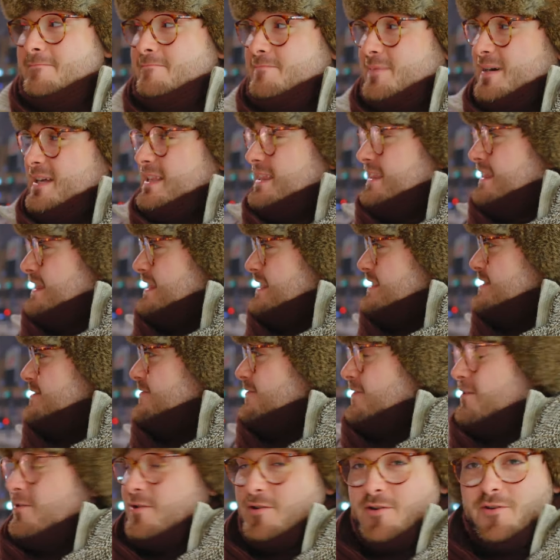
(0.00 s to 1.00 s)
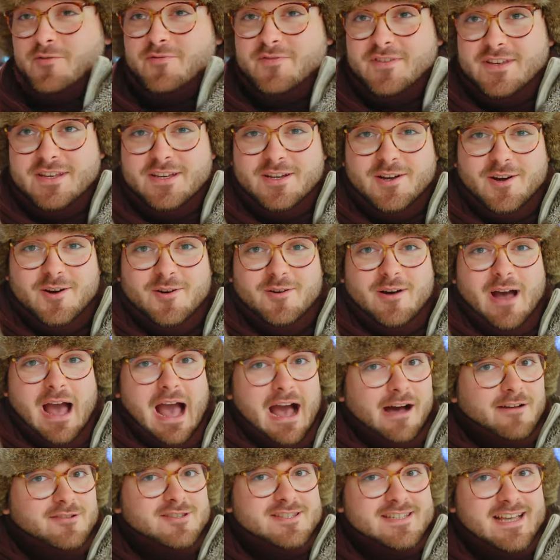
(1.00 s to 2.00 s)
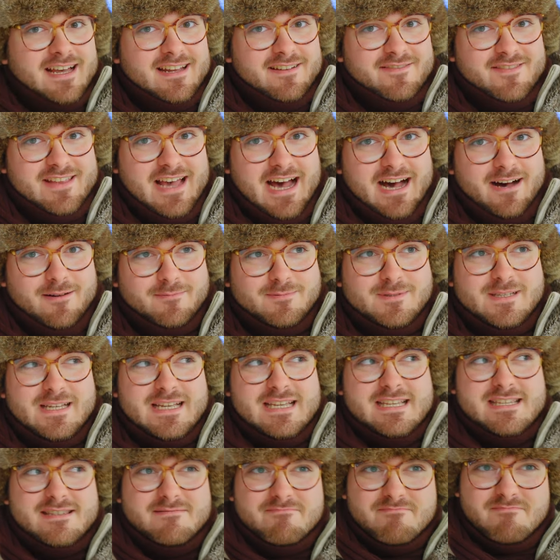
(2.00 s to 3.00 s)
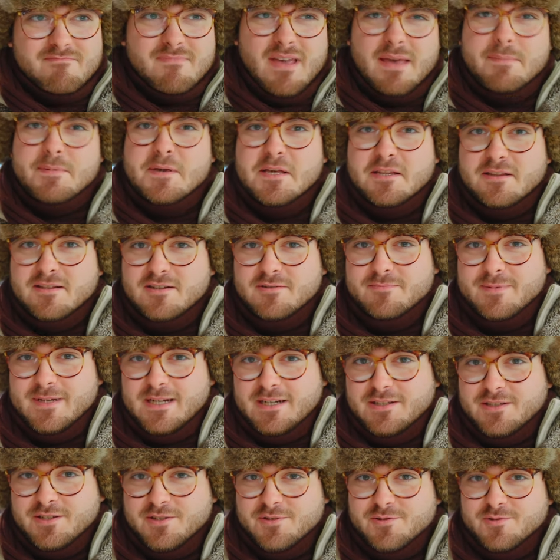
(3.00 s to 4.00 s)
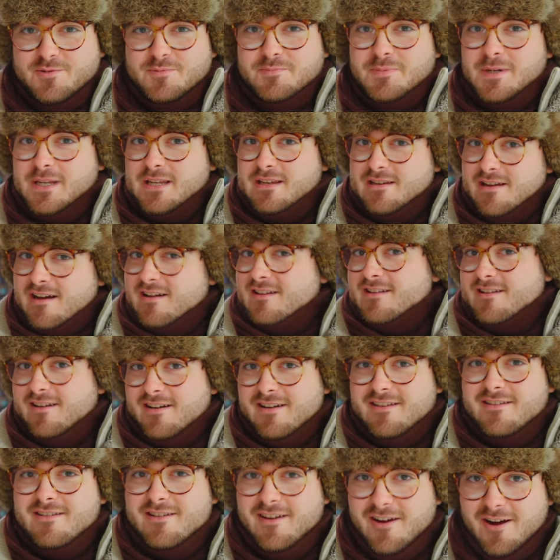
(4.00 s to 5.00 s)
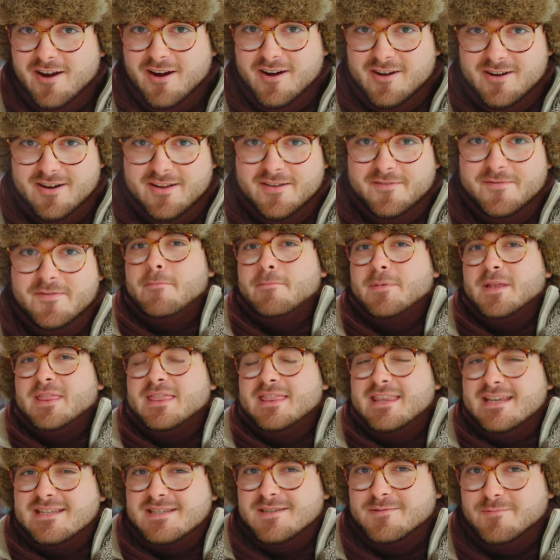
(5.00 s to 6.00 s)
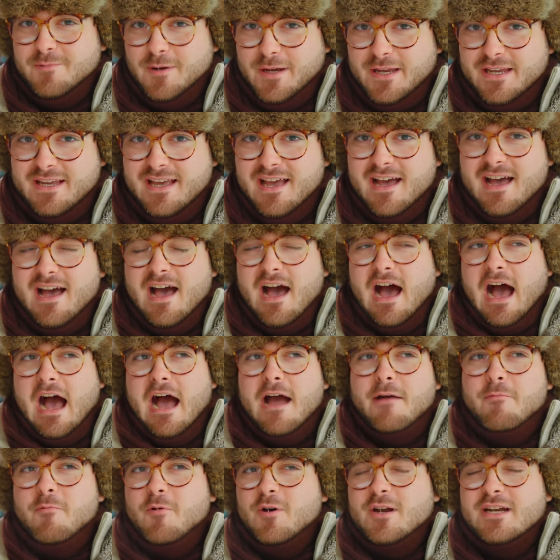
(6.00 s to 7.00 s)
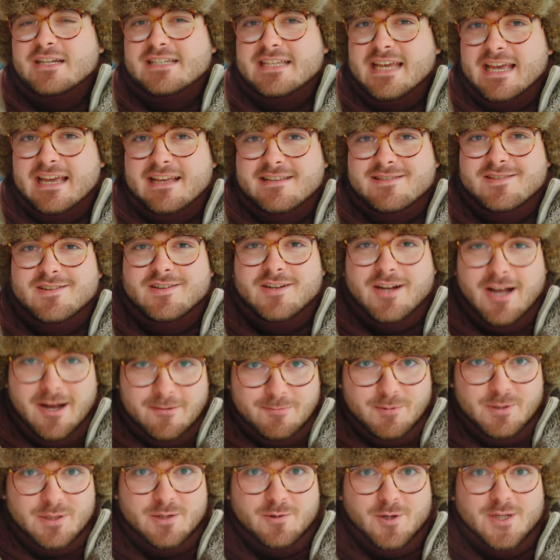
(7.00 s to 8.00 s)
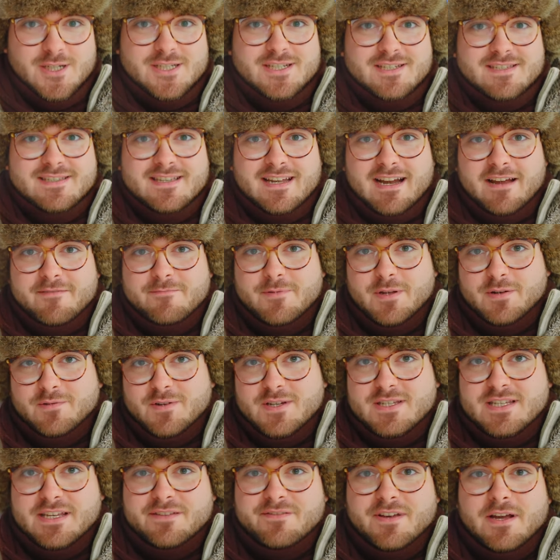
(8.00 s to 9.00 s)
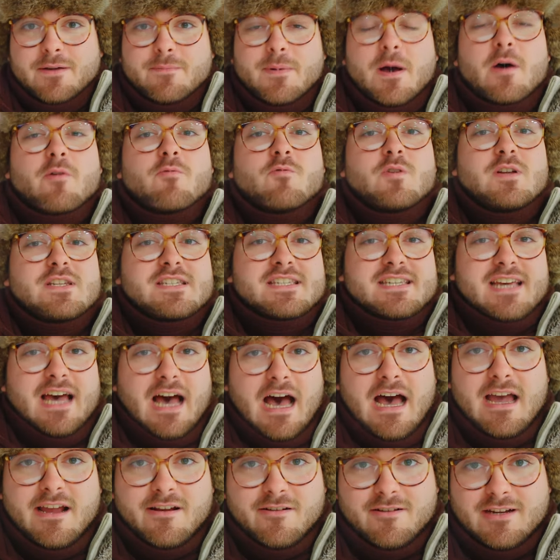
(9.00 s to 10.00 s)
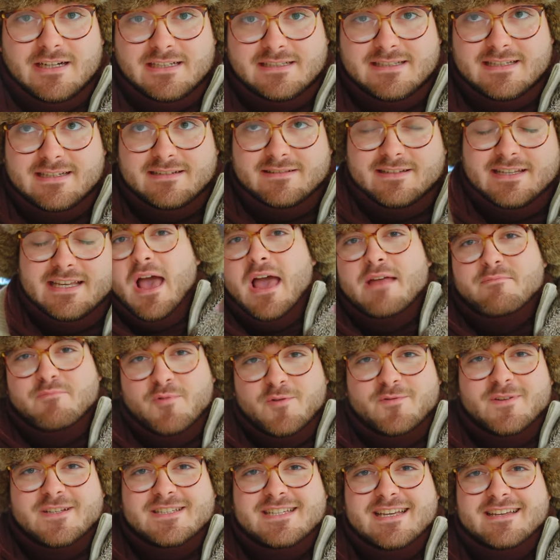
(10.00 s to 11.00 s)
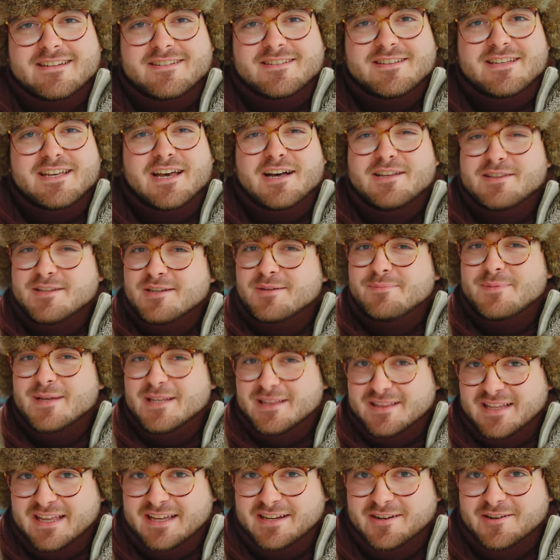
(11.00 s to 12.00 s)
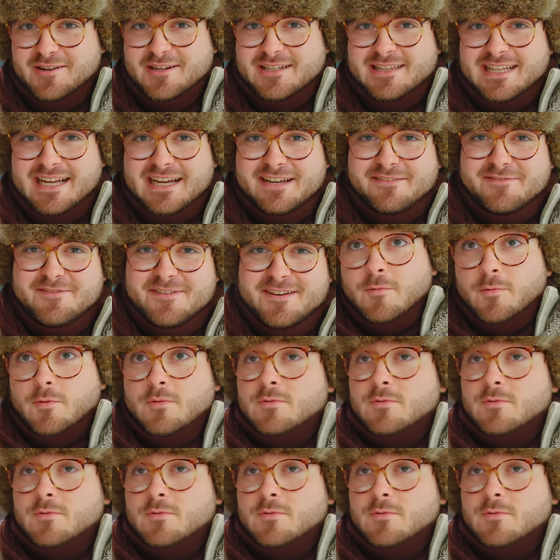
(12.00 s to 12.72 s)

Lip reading: But this for Rovigo, outside of the Alps, is maybe a little bit unusual, but not unheard of. But this week, I wanted to answer a couple of questions that I've been receiving about retiring to Italy and moving to Italy a little bit later in life.